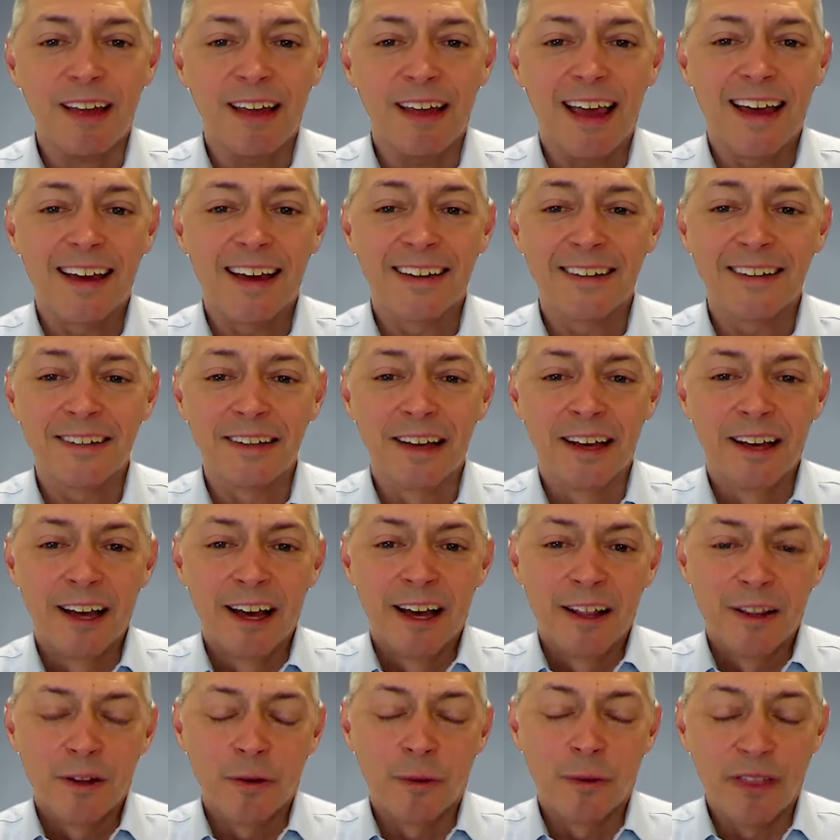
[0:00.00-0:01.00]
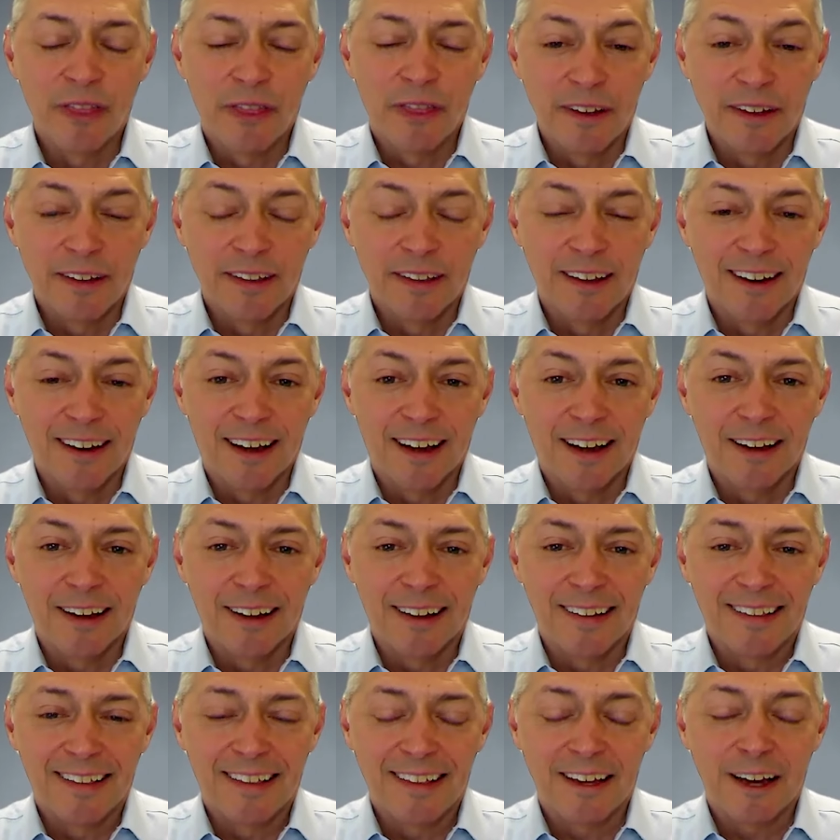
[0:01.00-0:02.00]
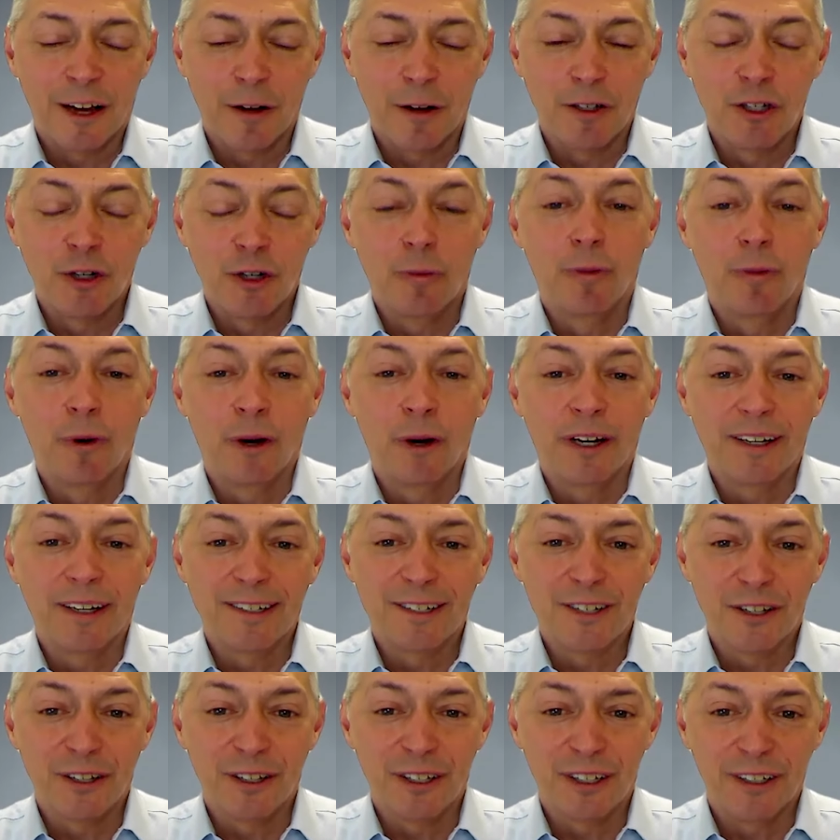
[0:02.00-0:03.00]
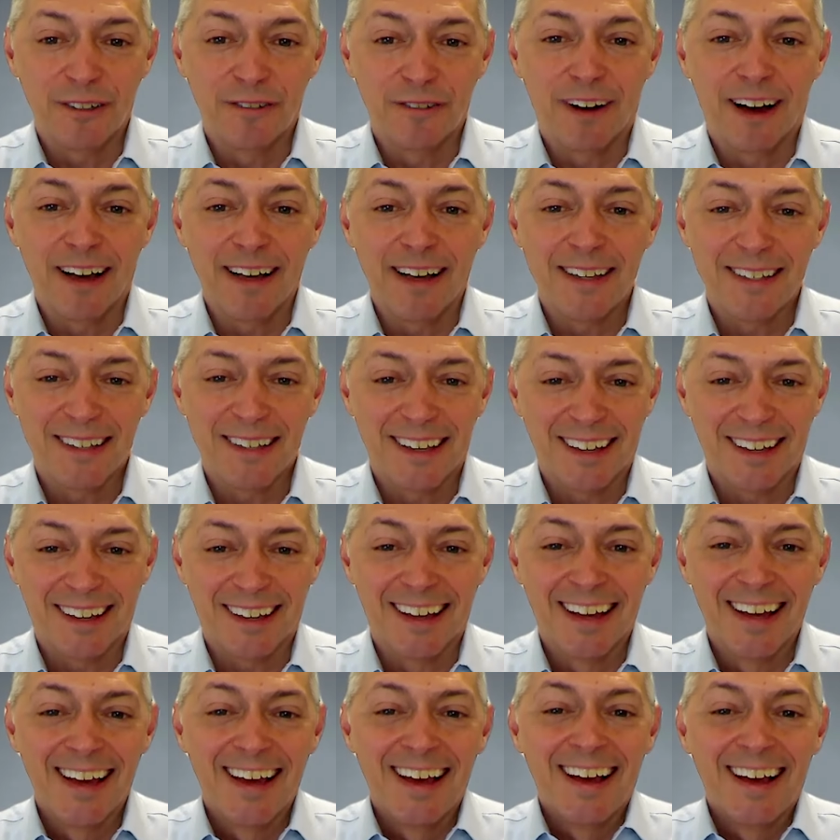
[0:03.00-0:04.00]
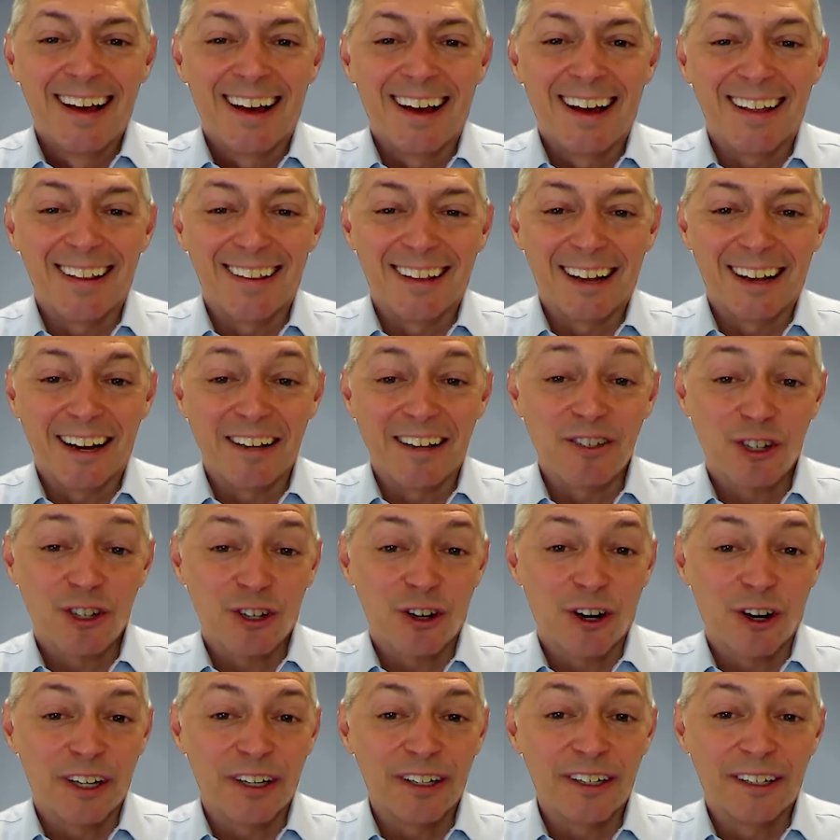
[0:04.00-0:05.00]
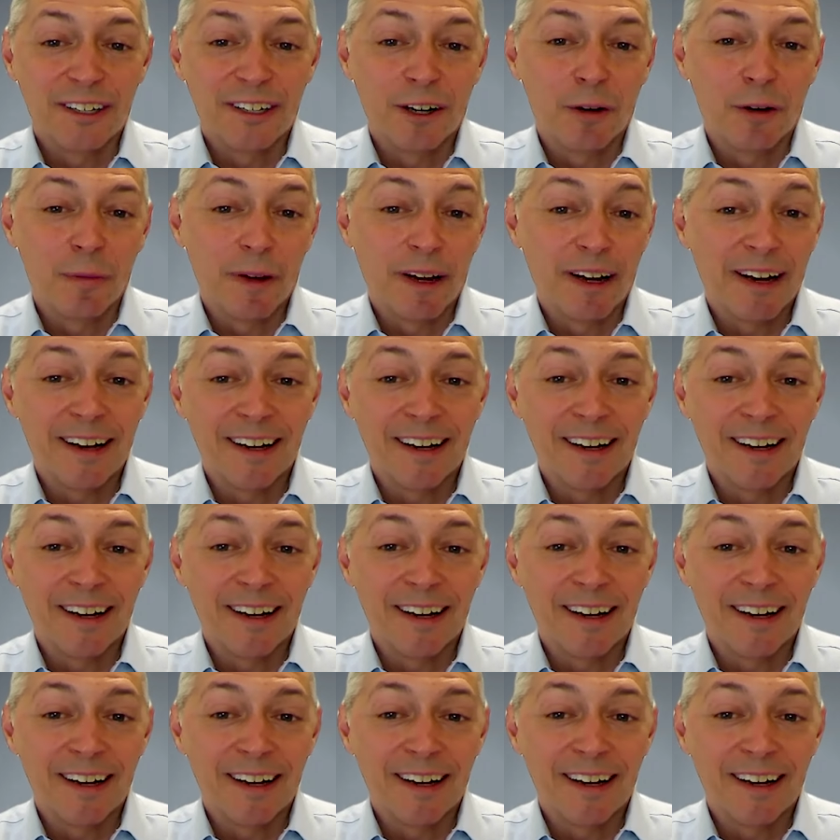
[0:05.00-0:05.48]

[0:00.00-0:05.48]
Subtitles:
And the one thing that I think I do bring to the advising that I started here about